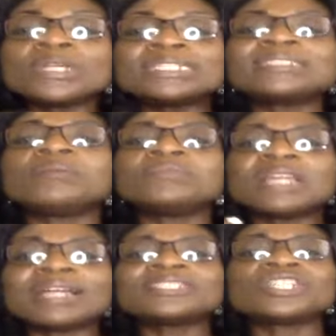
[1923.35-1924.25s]
wisdom,
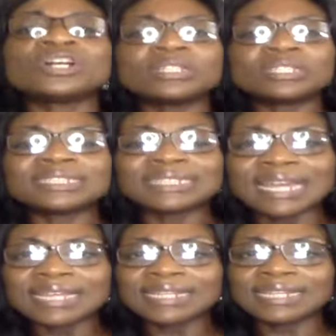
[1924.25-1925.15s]
knowledge, and
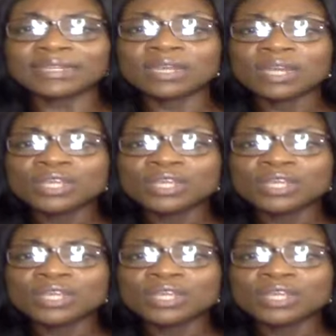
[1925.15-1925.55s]
understanding.